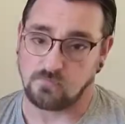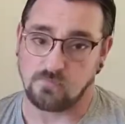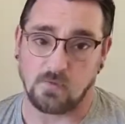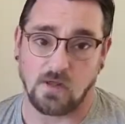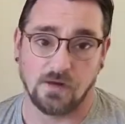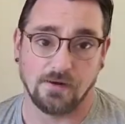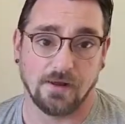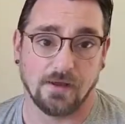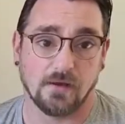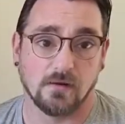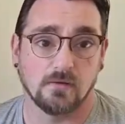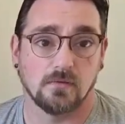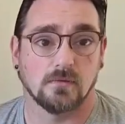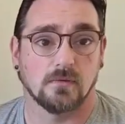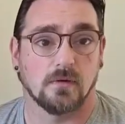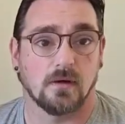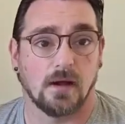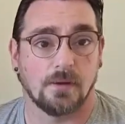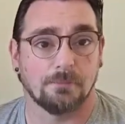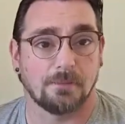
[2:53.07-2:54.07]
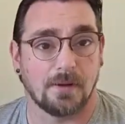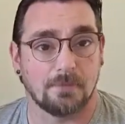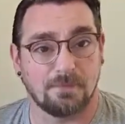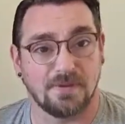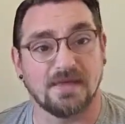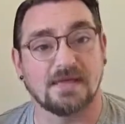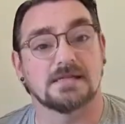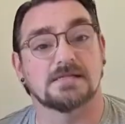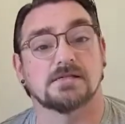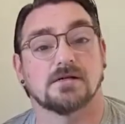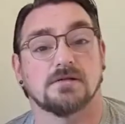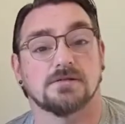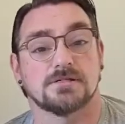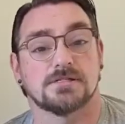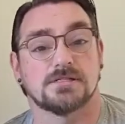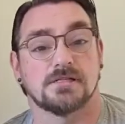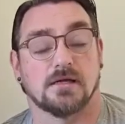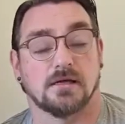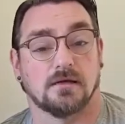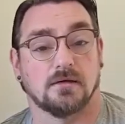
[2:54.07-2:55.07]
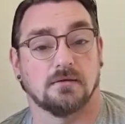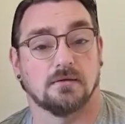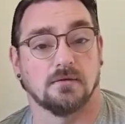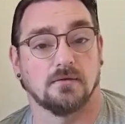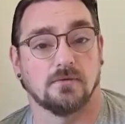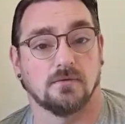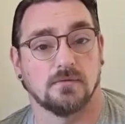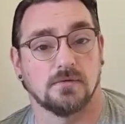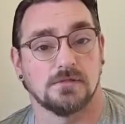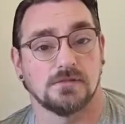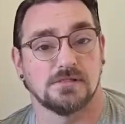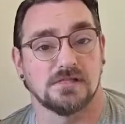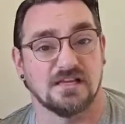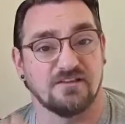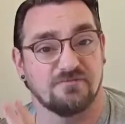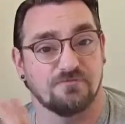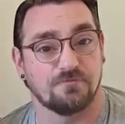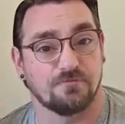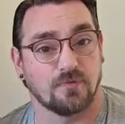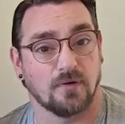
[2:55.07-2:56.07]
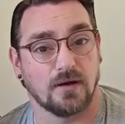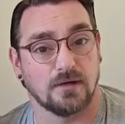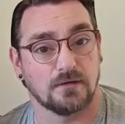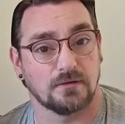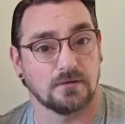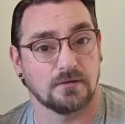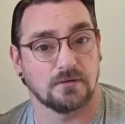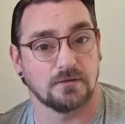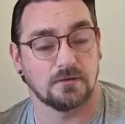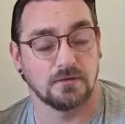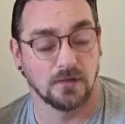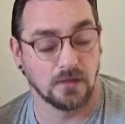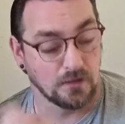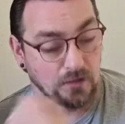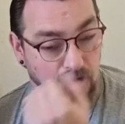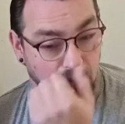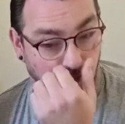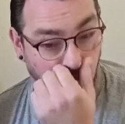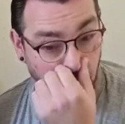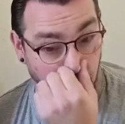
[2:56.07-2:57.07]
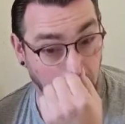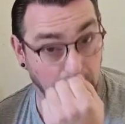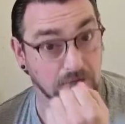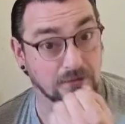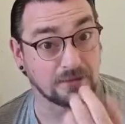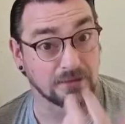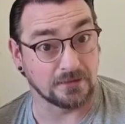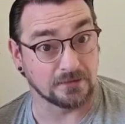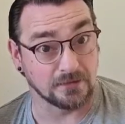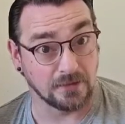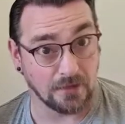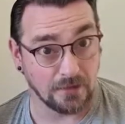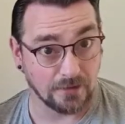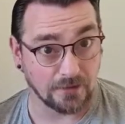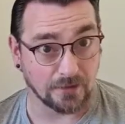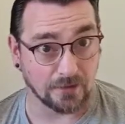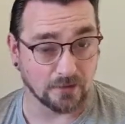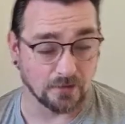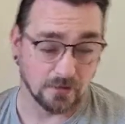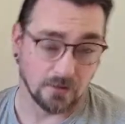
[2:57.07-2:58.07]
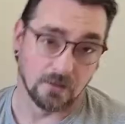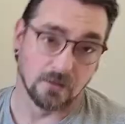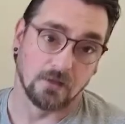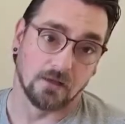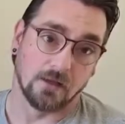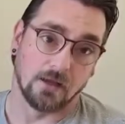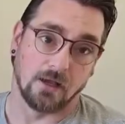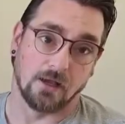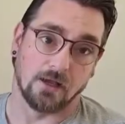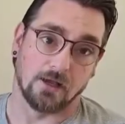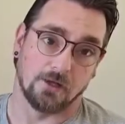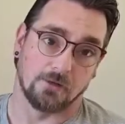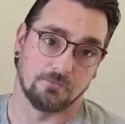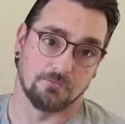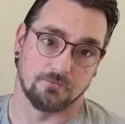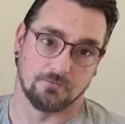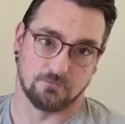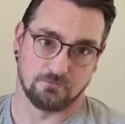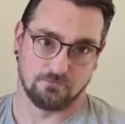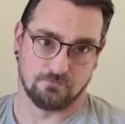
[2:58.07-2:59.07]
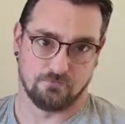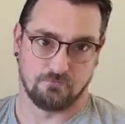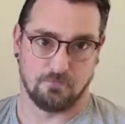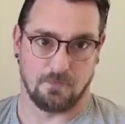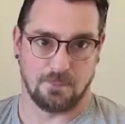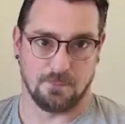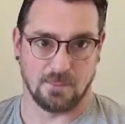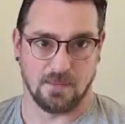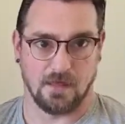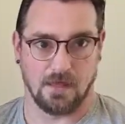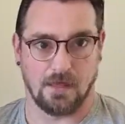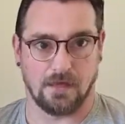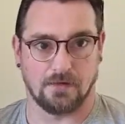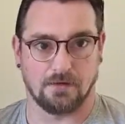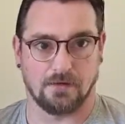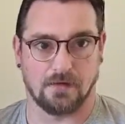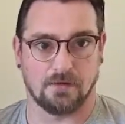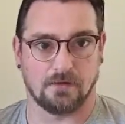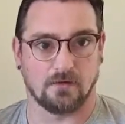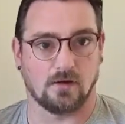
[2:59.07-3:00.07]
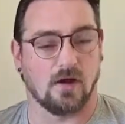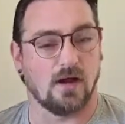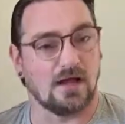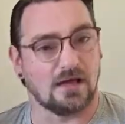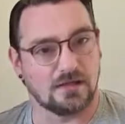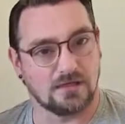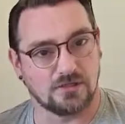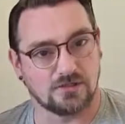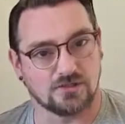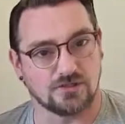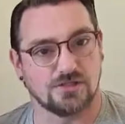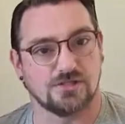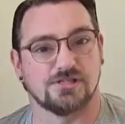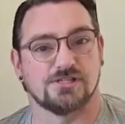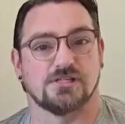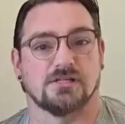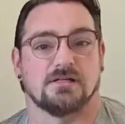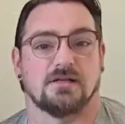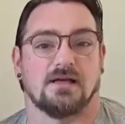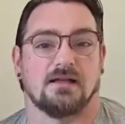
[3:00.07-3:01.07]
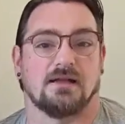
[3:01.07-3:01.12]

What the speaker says: Now, my biggest concern was if Brandon didn't like it and got anxious and